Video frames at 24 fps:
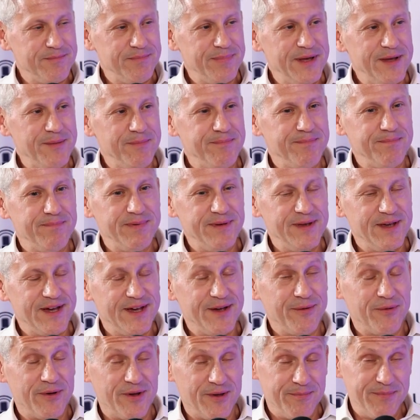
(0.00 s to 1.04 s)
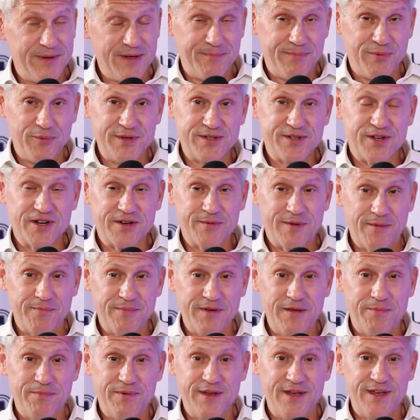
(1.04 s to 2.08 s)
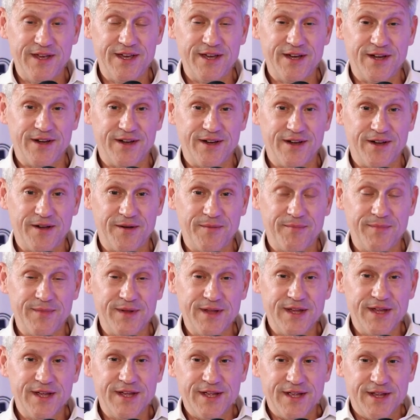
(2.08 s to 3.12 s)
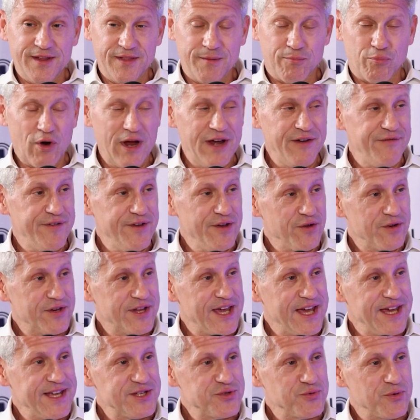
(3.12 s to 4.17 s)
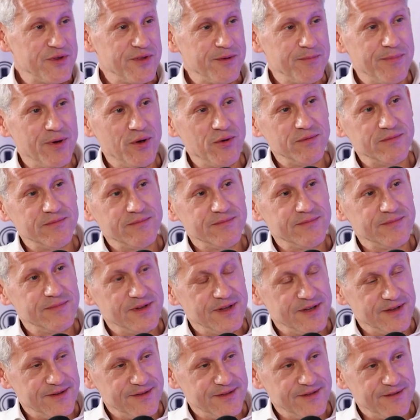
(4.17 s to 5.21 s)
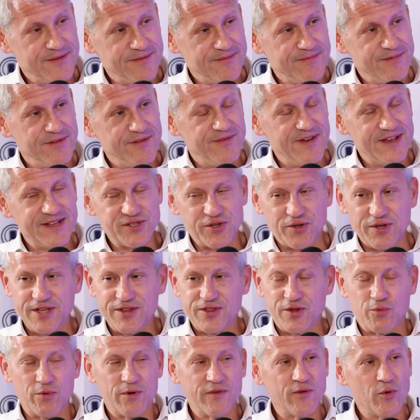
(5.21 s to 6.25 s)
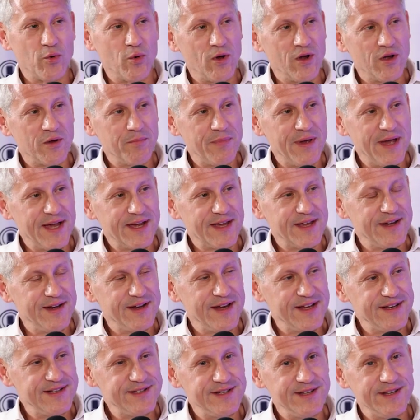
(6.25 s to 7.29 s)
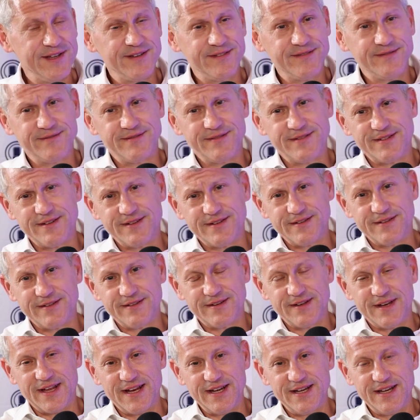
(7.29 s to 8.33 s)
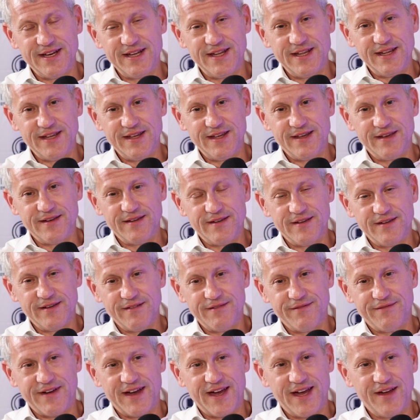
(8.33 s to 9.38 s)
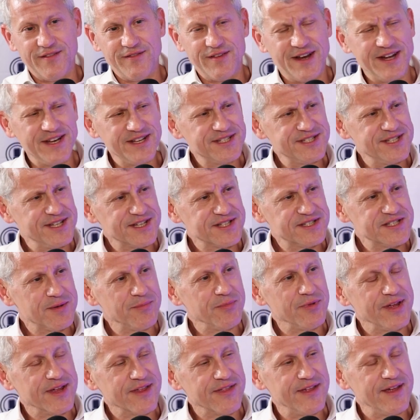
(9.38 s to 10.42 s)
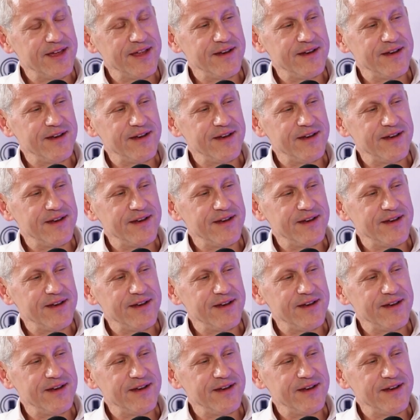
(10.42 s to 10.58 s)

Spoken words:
BP, we talked about BP. The Brightfield case where the boat, the vessel hit the Riverwalk back in 1995, 96, something like that.